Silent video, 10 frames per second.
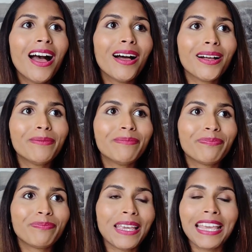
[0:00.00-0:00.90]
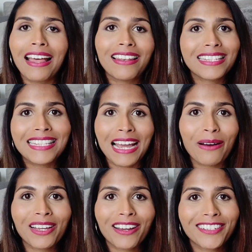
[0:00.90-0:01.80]
But yeah, let's see
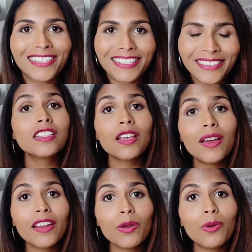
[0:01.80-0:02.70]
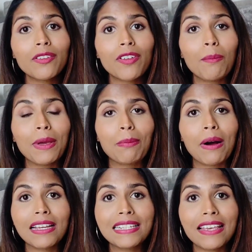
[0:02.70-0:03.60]
how it goes. So another one of our big
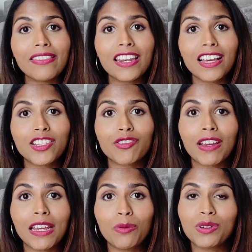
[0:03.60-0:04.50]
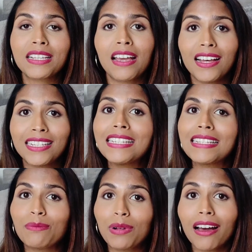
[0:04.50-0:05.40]
buys in the nursery was
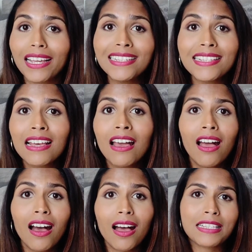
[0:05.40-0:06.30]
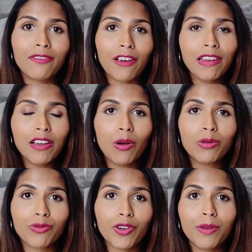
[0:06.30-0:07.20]
curtains and blinds. It's a very
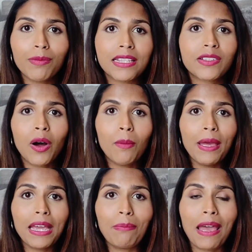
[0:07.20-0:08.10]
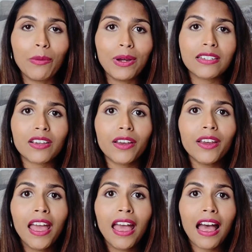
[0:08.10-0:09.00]
cold room. It's got a big bay
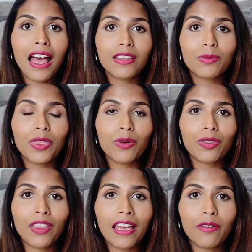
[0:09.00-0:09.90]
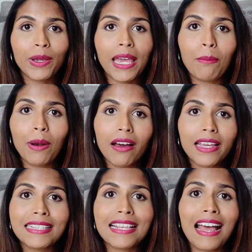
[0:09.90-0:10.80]
window, and we thought that if we get
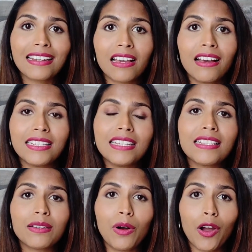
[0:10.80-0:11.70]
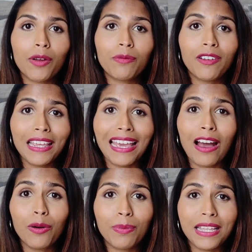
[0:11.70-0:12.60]
blinds and curtains, it will hopefully
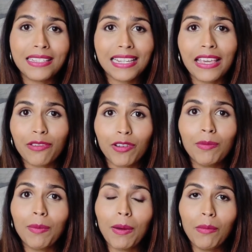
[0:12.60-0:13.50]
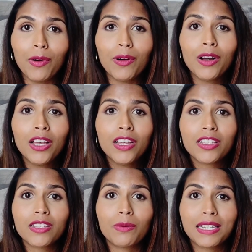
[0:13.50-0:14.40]
help insulate the room a bit more.
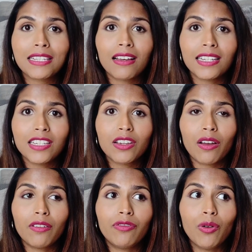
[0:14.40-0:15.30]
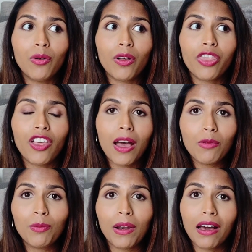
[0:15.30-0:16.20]
So we decided to go for thermal